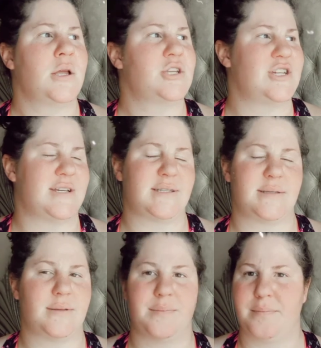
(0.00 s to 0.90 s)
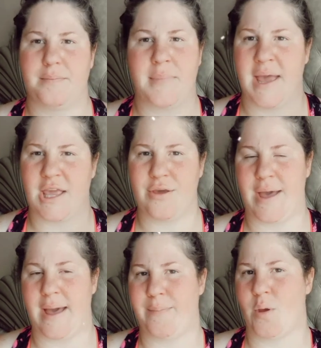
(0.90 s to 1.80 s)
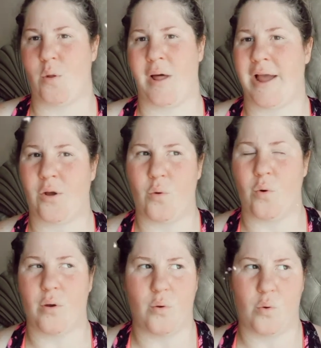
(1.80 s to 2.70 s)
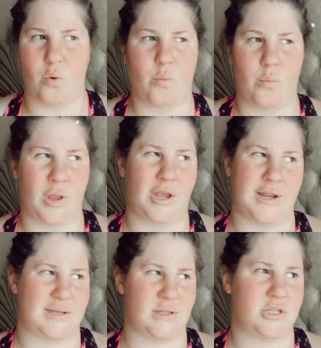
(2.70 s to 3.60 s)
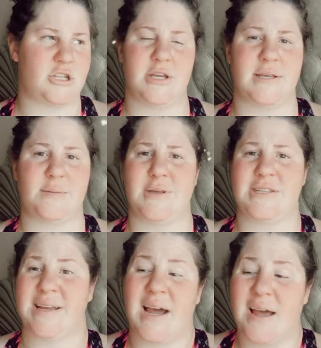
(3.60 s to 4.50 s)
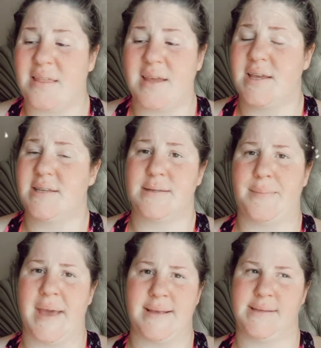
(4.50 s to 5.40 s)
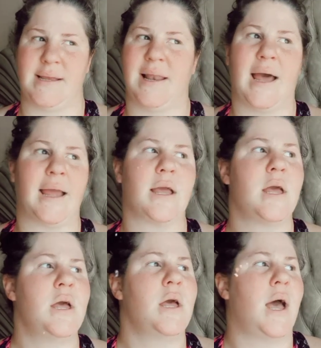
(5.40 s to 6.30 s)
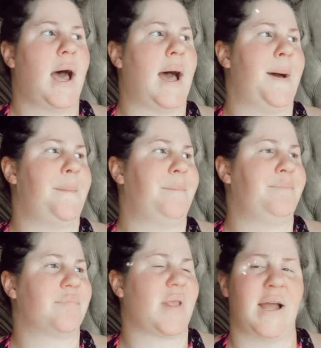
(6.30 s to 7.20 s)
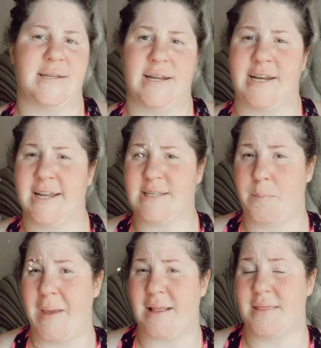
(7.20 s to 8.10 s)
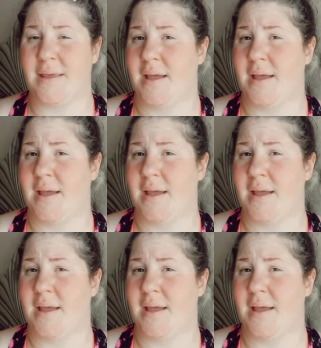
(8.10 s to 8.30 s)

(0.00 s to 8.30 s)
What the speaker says: just make you happy, like, when you listen to his music. I think he's amazing. Like, I didn't expect